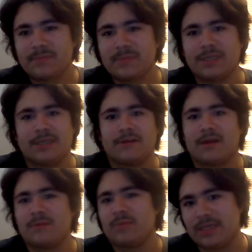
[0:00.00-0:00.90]
a
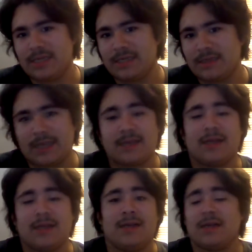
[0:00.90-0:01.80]
couple
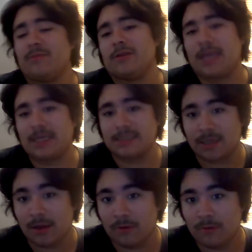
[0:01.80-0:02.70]
days
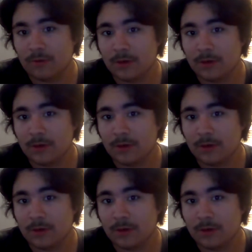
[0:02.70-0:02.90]
ago